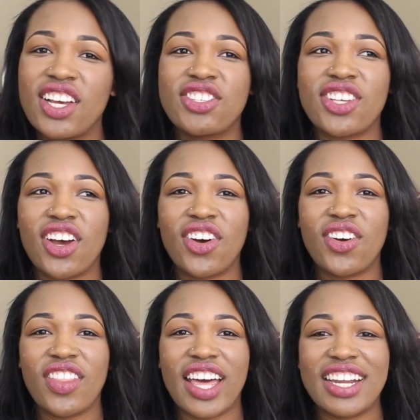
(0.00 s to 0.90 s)

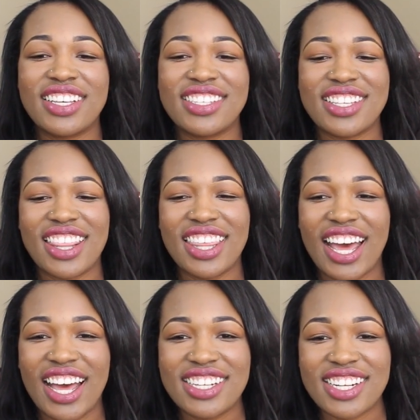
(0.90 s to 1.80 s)
So that is
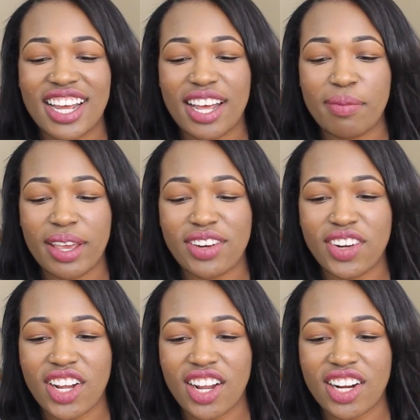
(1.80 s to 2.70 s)
that um, in
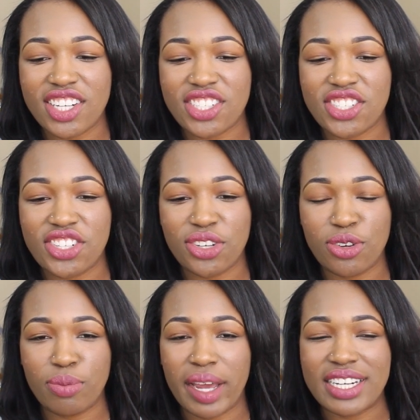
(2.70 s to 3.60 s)
regards
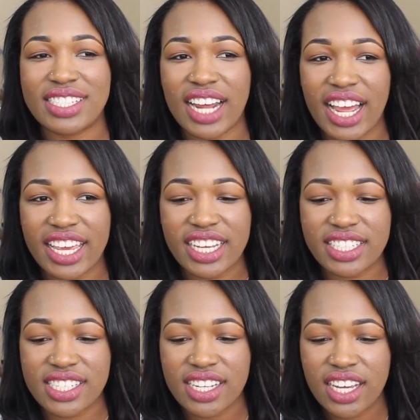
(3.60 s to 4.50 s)
to my
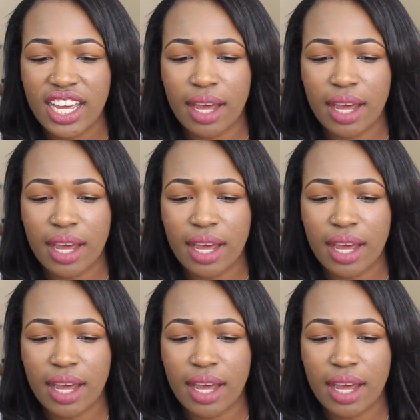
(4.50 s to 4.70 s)
diet.